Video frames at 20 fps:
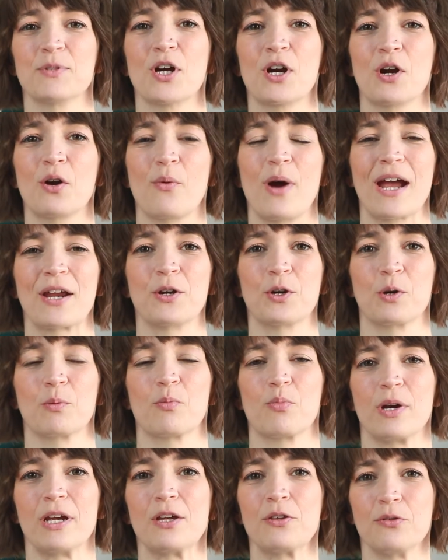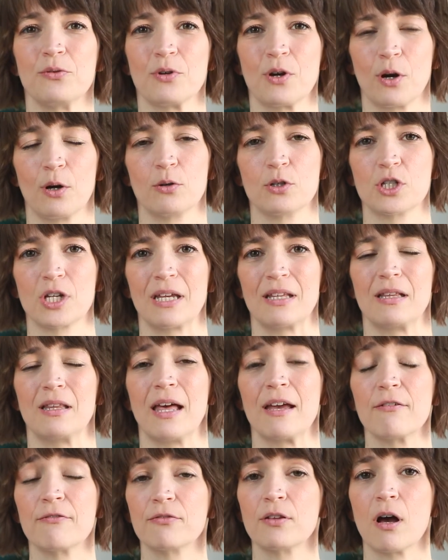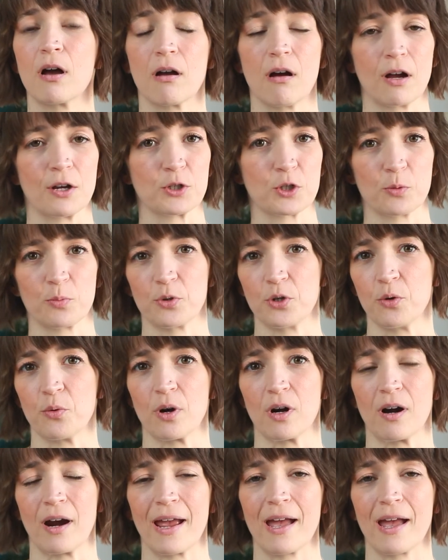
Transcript: Tara Wagner, breakthrough coach and lifelong entrepreneur.